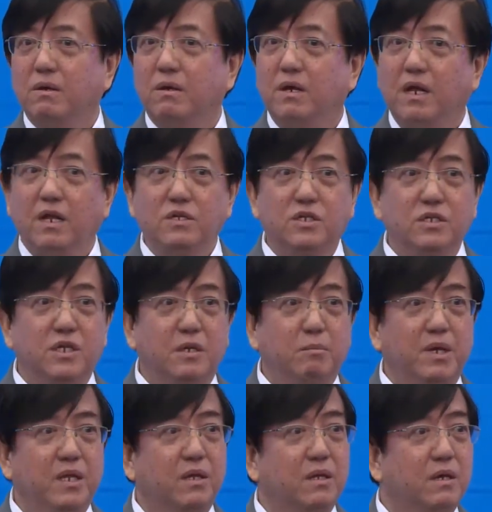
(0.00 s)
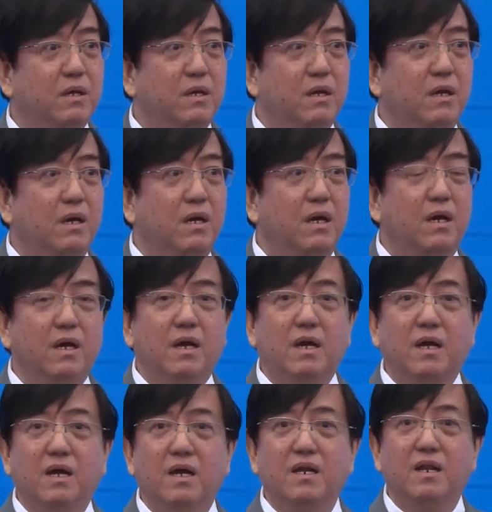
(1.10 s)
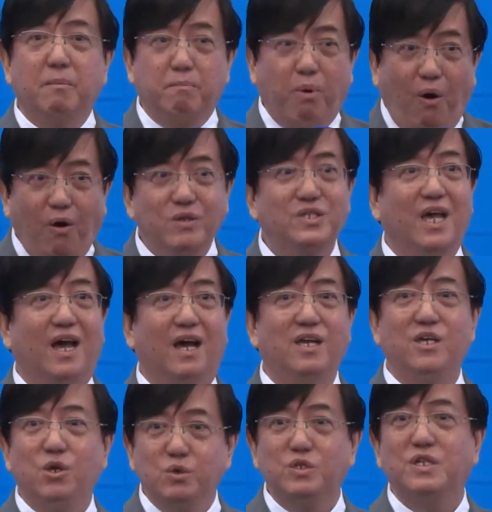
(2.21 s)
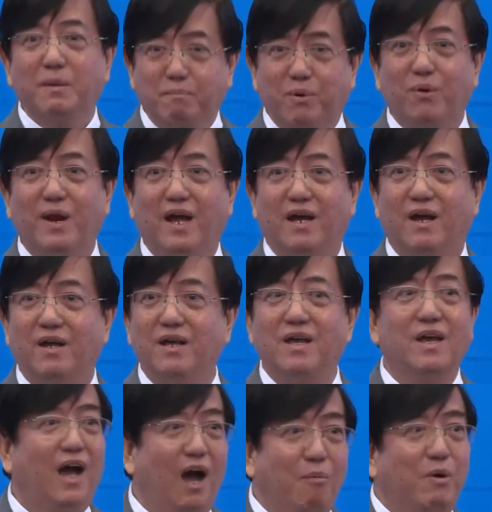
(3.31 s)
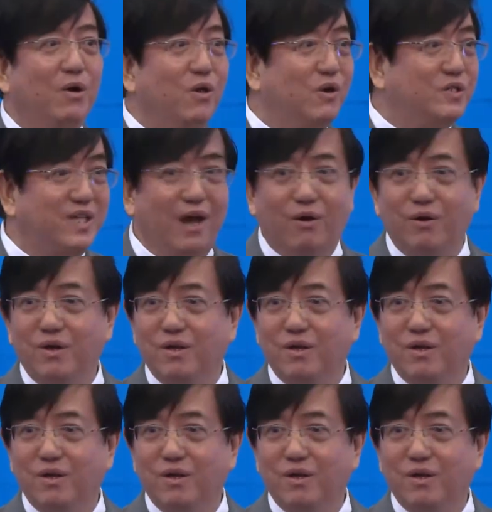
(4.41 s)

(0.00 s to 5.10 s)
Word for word: Ladies and gentlemen, the boss used the product. How about yourself?